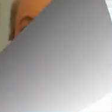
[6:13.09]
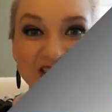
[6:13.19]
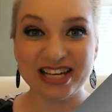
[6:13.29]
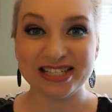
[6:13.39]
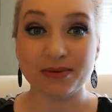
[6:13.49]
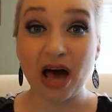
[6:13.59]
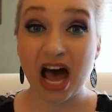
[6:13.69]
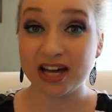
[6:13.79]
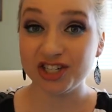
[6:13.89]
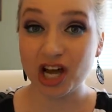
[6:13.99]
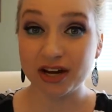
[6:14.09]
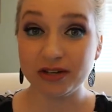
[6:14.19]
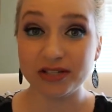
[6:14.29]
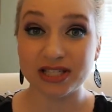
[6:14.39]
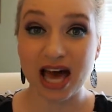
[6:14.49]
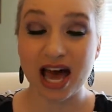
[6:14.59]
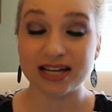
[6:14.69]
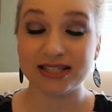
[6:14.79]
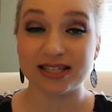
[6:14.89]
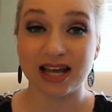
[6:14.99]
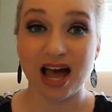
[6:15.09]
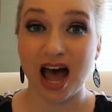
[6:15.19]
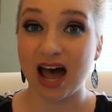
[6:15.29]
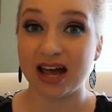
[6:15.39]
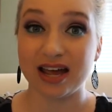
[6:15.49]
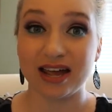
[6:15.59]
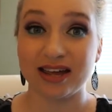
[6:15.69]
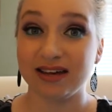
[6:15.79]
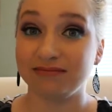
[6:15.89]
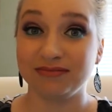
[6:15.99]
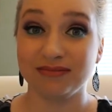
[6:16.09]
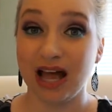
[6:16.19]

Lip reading: Okay, some eyeshadows that I